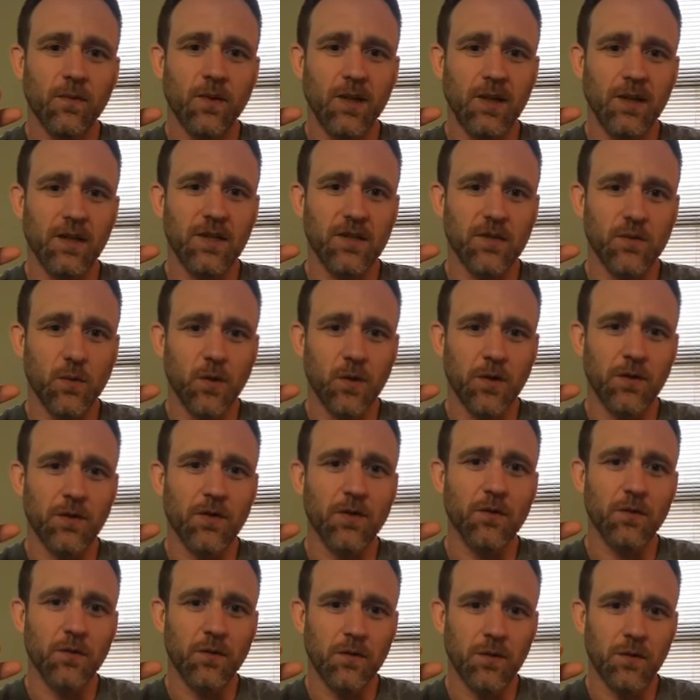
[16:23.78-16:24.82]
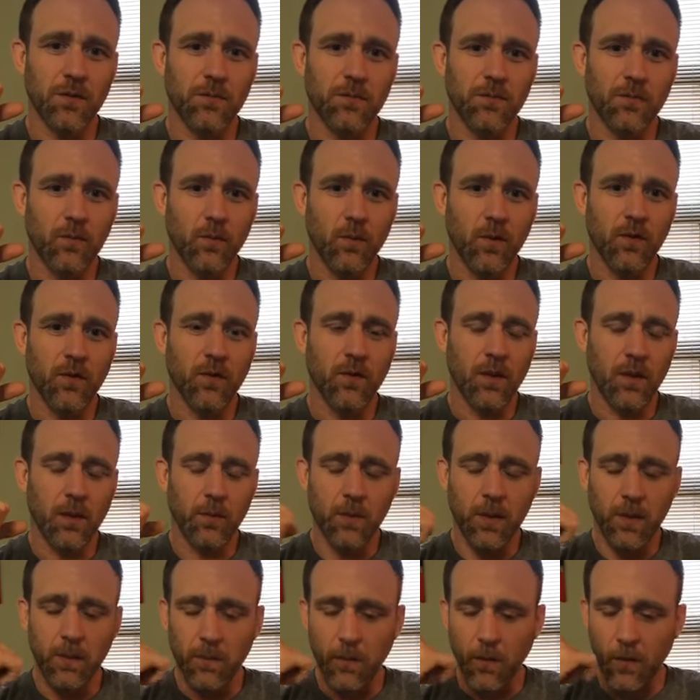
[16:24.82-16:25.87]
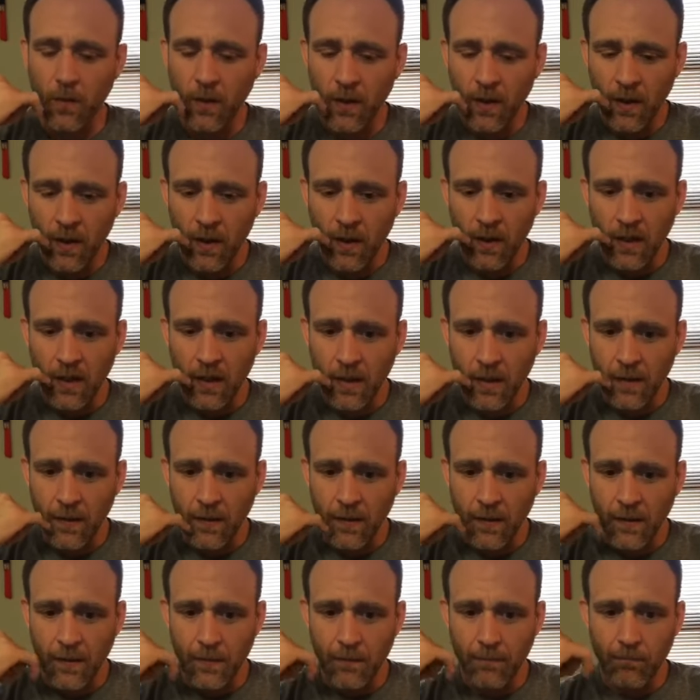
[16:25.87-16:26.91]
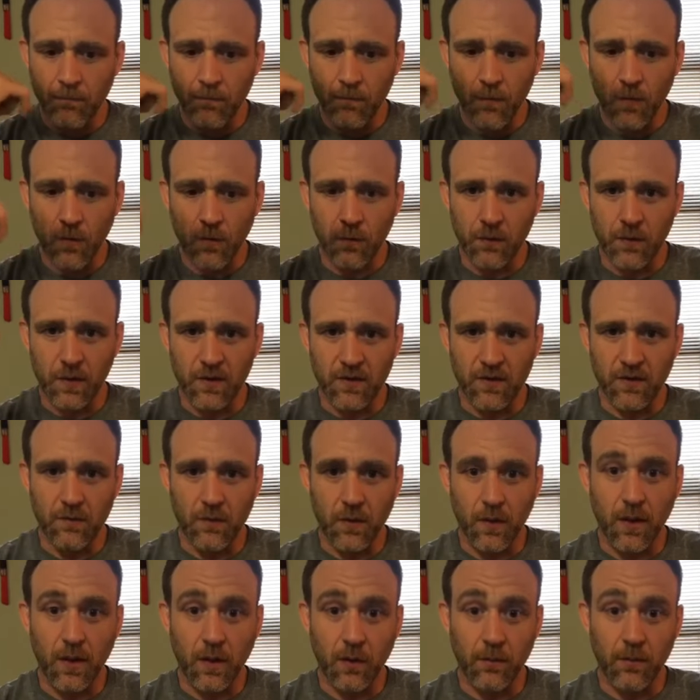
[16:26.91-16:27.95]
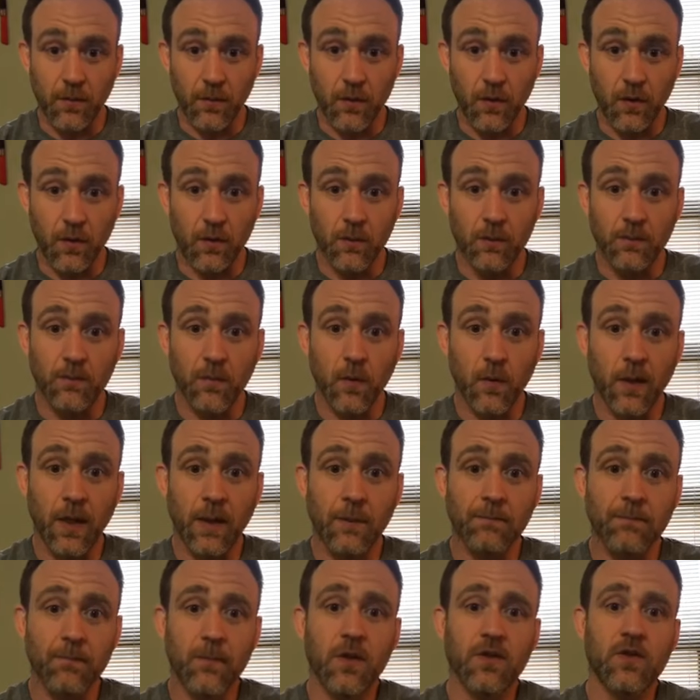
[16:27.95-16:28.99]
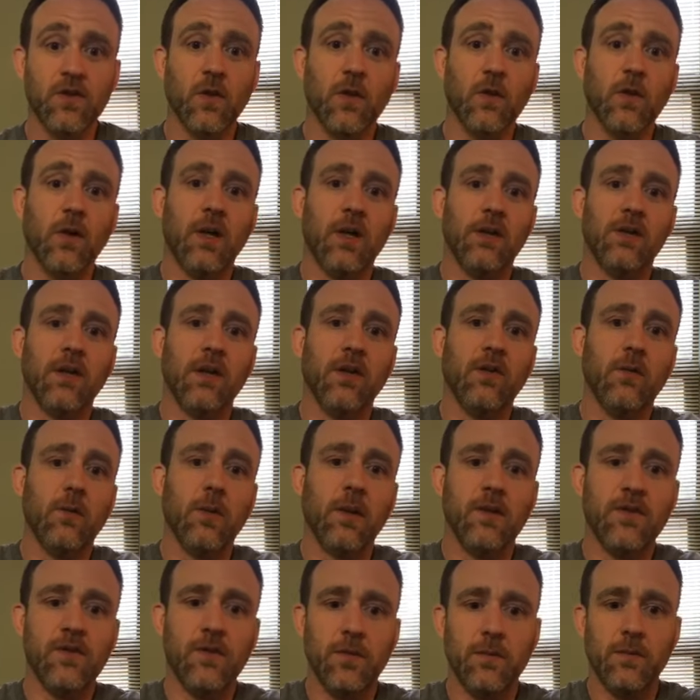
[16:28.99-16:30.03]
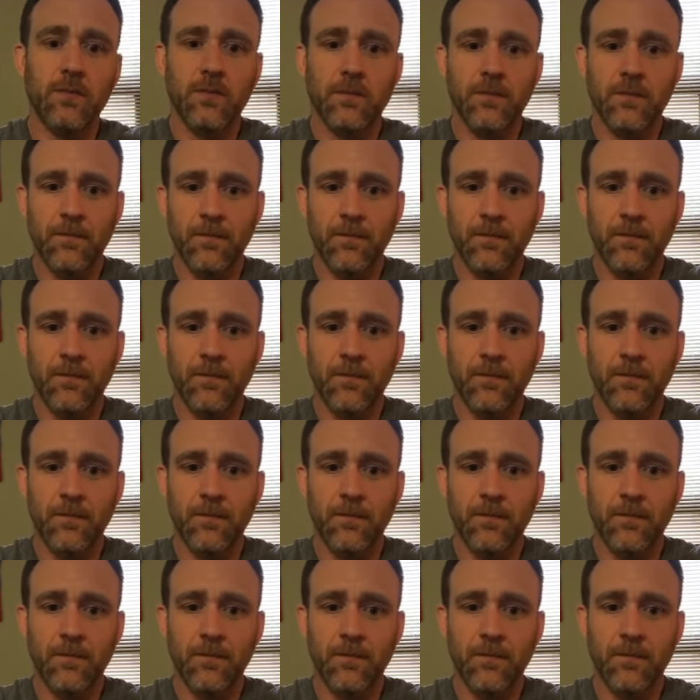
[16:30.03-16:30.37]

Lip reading: at least one or two of them, with people, and hopefully this is very helpful to you. Okay, so I'll talk to everybody soon.